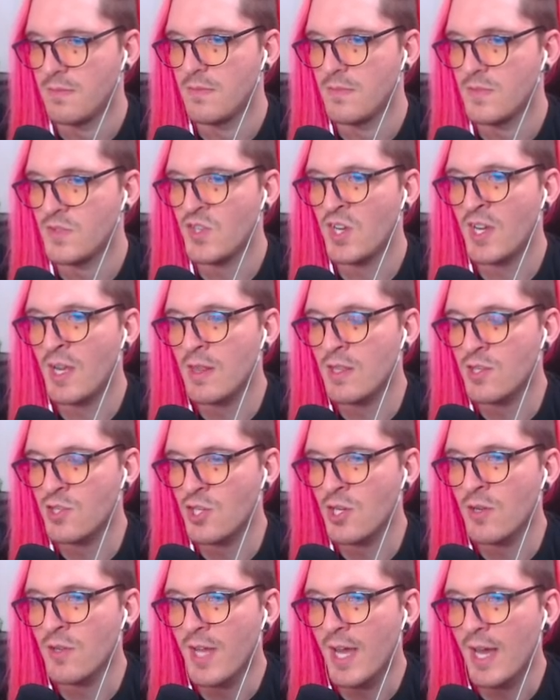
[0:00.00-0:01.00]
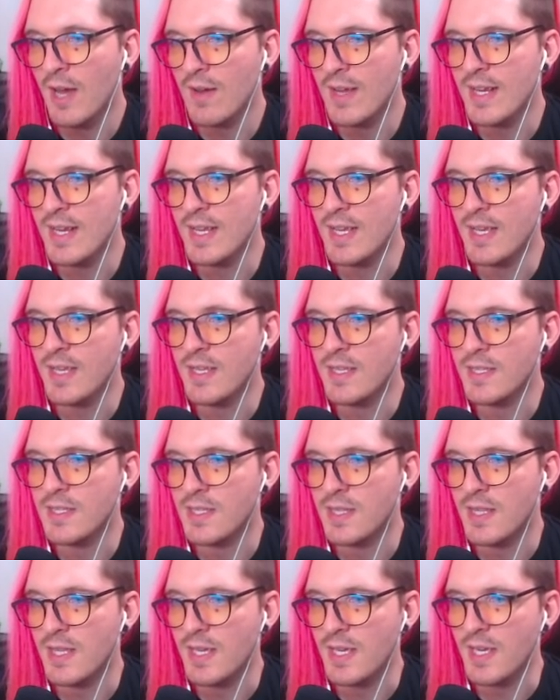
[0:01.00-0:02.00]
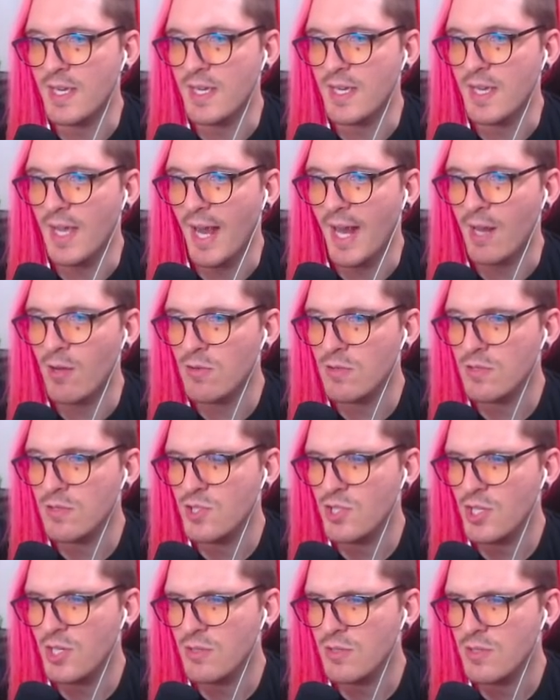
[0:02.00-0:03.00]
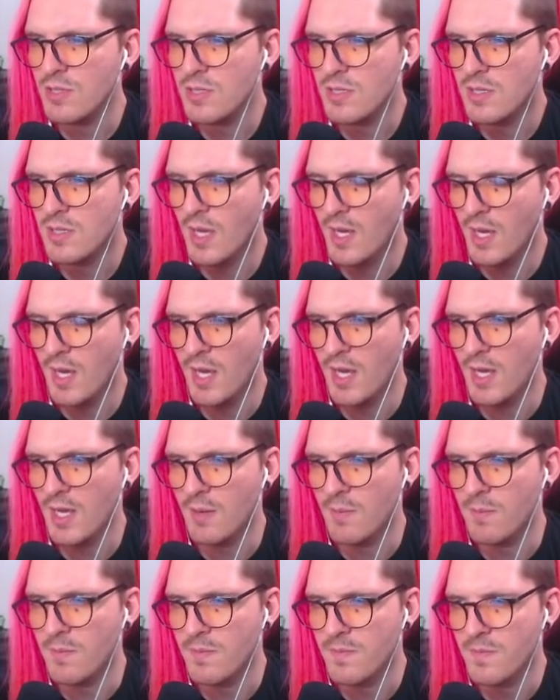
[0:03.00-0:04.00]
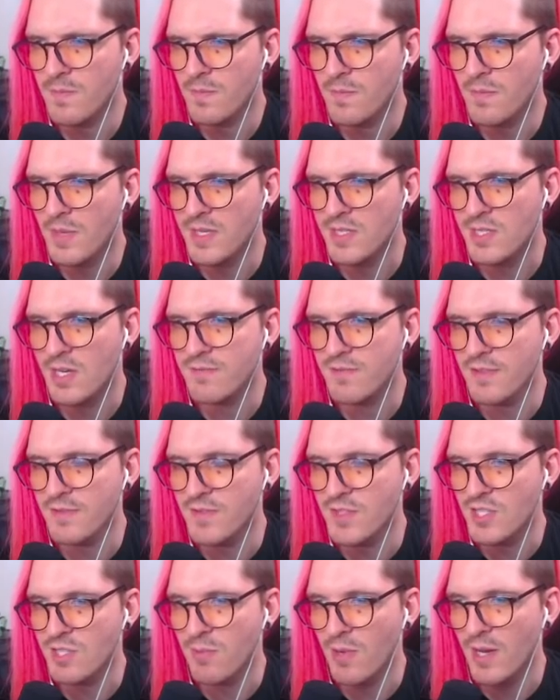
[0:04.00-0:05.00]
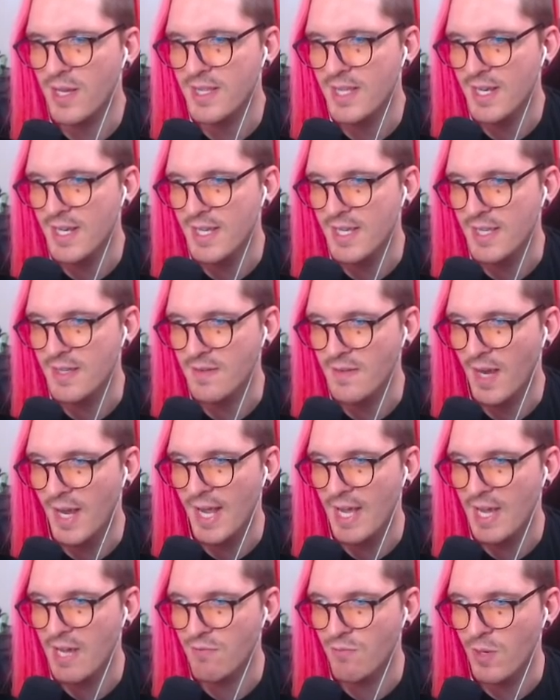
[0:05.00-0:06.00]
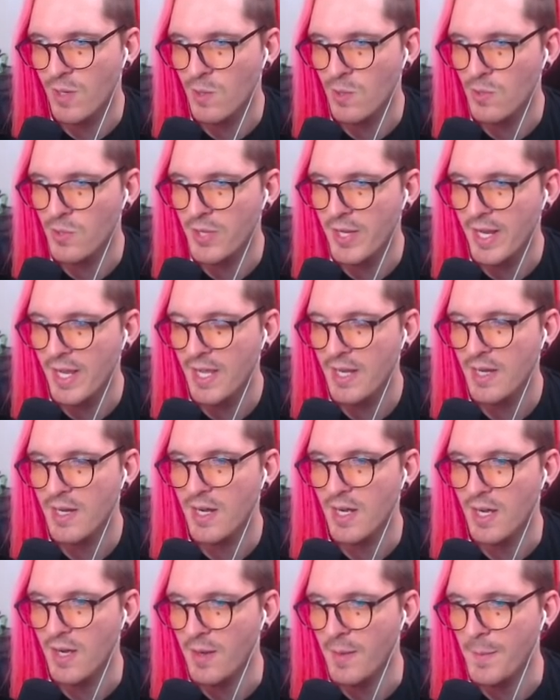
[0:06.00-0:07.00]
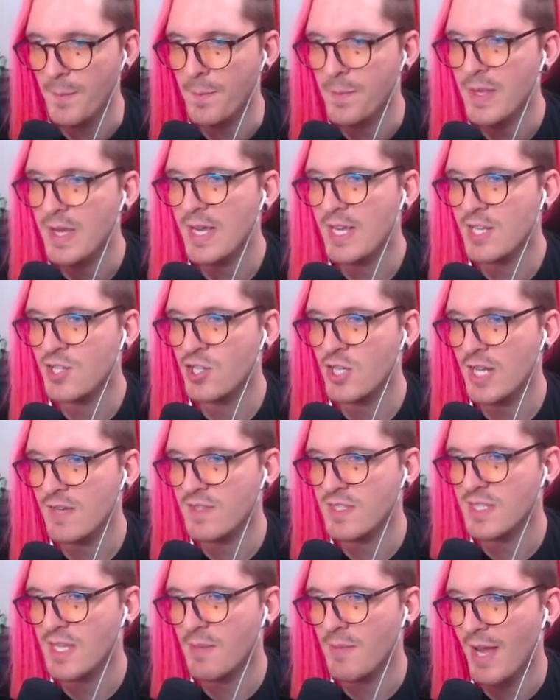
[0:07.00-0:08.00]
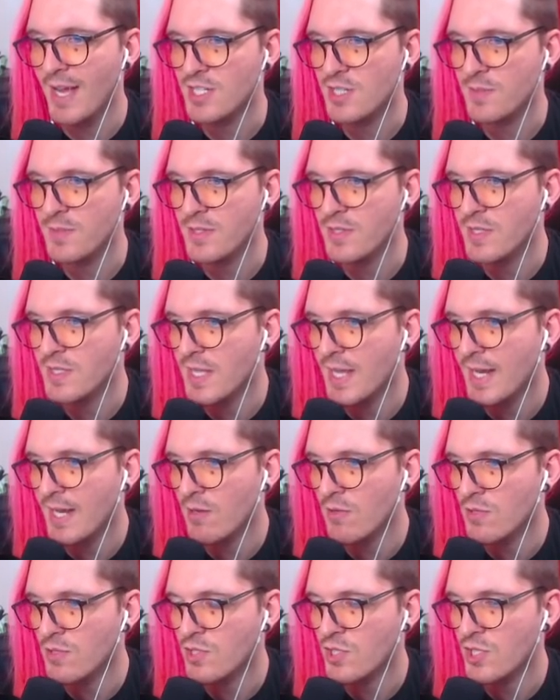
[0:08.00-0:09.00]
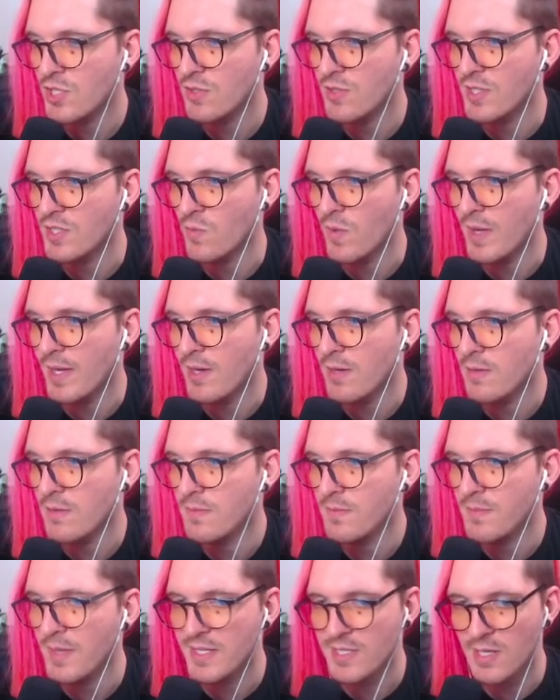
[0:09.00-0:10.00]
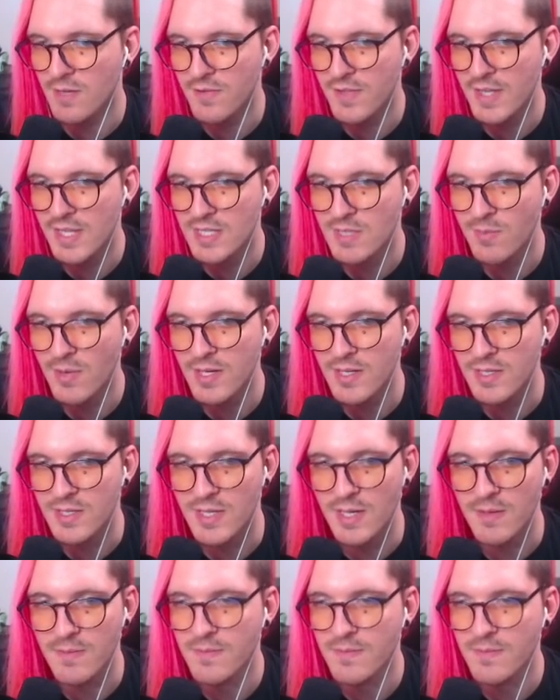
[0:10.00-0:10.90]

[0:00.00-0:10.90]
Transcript: Checking the shield out, it is the Herald Shield, based off of the sprite that I have while holding it. It should have the same attributes as the Herald Shield as well, based off of that sprite, so...